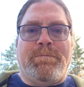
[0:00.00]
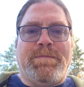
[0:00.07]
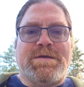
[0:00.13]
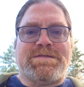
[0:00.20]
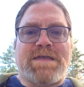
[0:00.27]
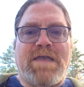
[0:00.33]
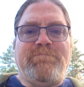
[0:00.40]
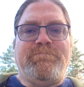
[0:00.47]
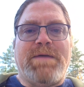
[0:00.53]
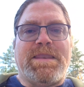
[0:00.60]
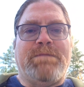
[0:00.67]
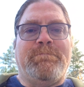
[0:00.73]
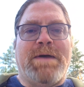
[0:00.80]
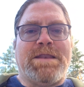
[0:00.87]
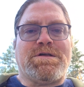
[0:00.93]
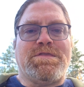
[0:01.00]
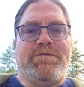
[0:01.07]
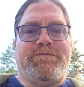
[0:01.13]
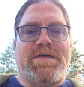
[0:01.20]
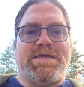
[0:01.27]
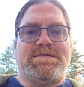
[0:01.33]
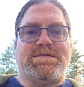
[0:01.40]
because I've been a medical
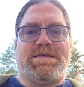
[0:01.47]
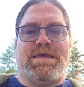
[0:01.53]
device